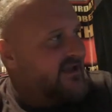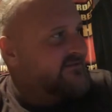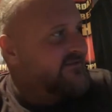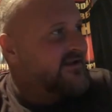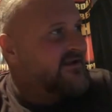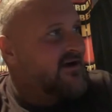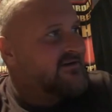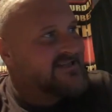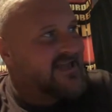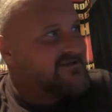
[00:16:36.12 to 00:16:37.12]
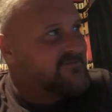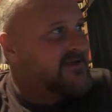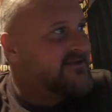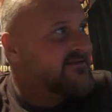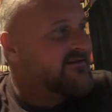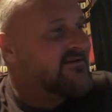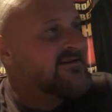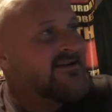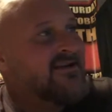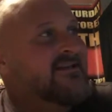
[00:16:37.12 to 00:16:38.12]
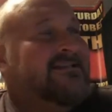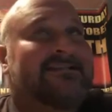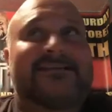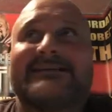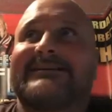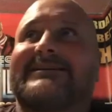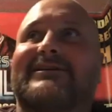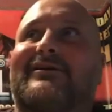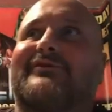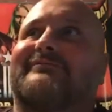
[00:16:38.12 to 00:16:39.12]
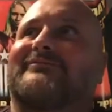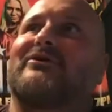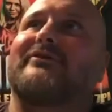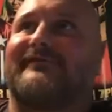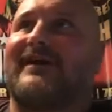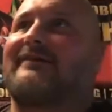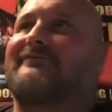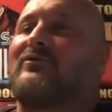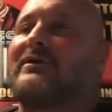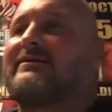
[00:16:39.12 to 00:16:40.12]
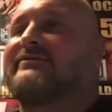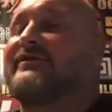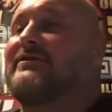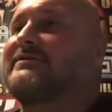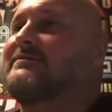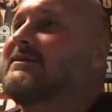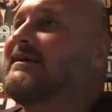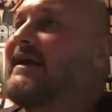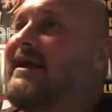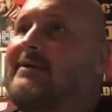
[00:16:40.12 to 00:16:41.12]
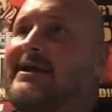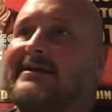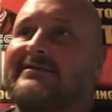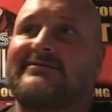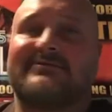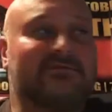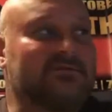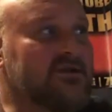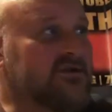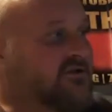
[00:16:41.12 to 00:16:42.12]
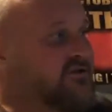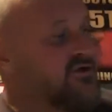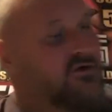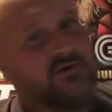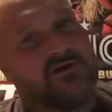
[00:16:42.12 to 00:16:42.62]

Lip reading: and they contact me, and they're 35, 40 years old, and I'm like, hey, man, you can do it when